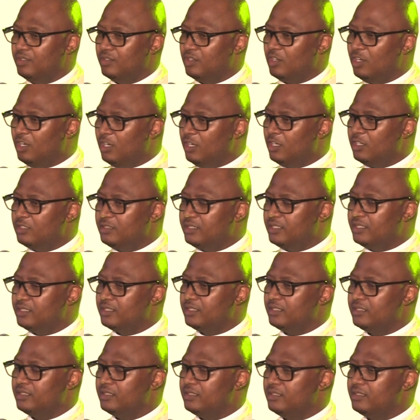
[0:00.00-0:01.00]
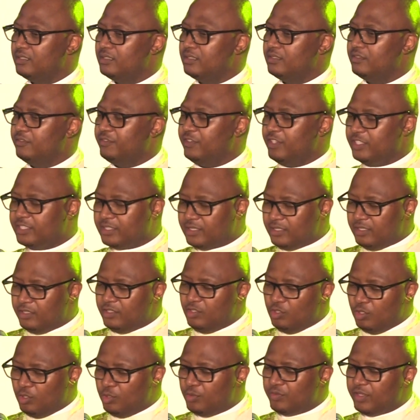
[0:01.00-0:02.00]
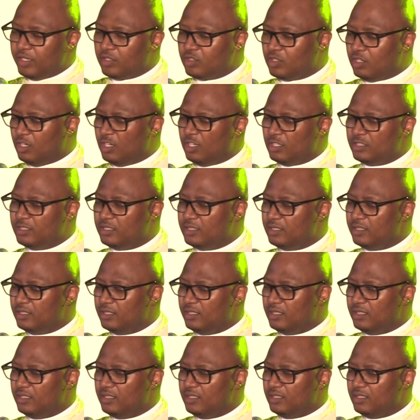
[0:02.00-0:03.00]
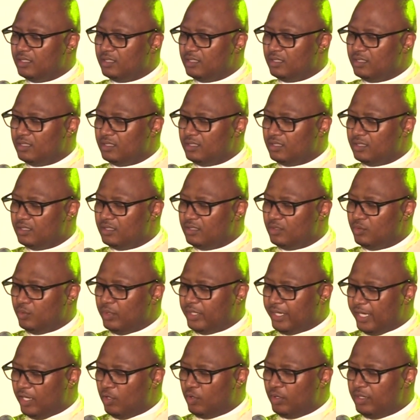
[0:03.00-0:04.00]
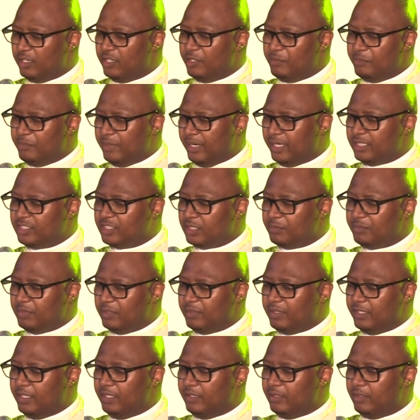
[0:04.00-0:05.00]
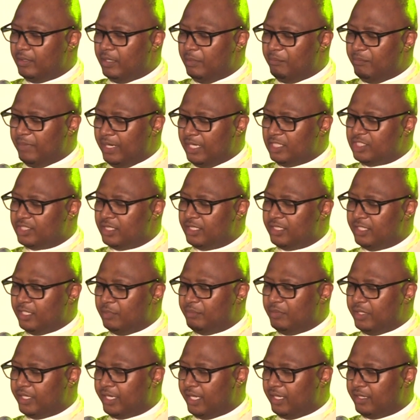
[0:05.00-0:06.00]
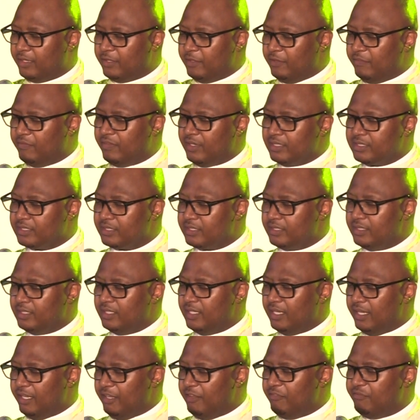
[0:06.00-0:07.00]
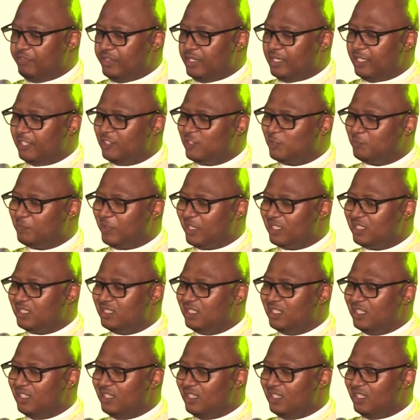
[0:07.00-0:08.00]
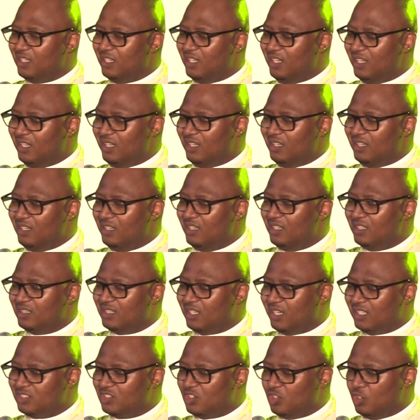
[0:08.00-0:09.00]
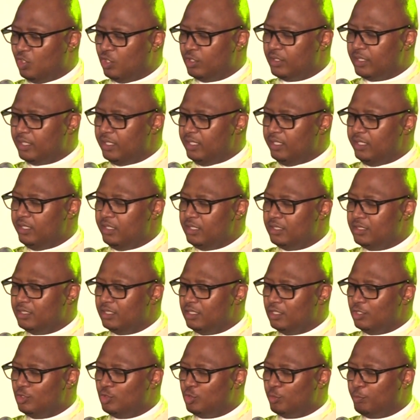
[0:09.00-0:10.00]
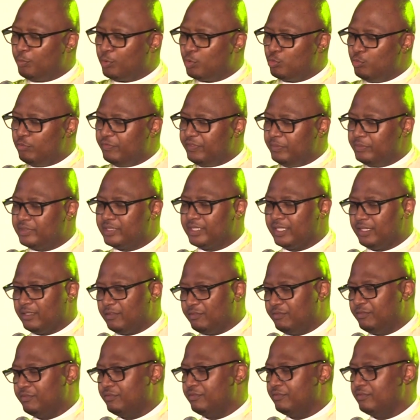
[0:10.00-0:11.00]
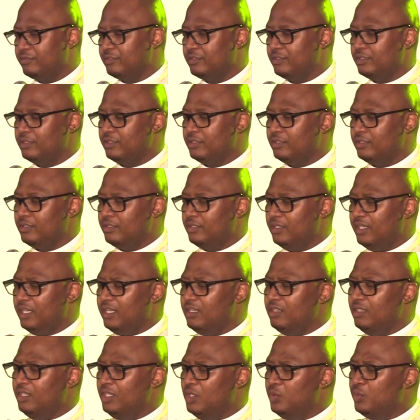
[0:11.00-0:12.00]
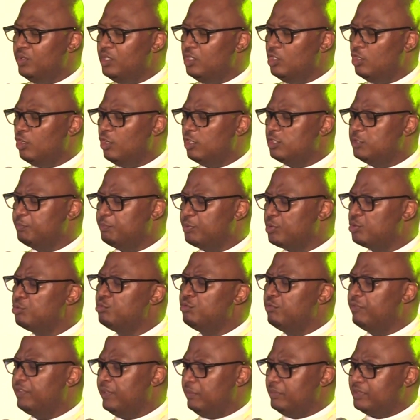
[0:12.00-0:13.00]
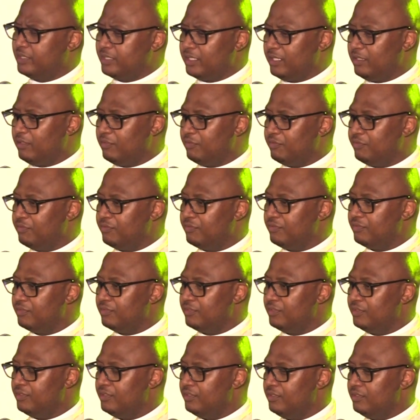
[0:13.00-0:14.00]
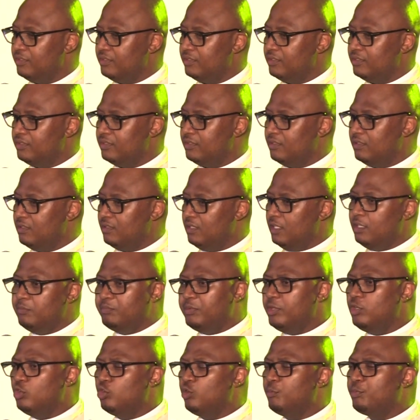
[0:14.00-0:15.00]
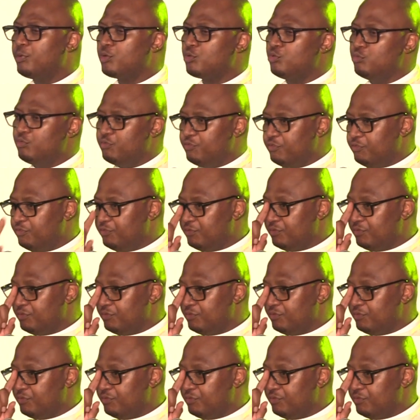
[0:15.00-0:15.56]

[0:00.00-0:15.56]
God, firstly, know that God, we can only imagine him. He can give us evidence, but he does not need to prove himself. And he will not prove himself. There'll be no proof.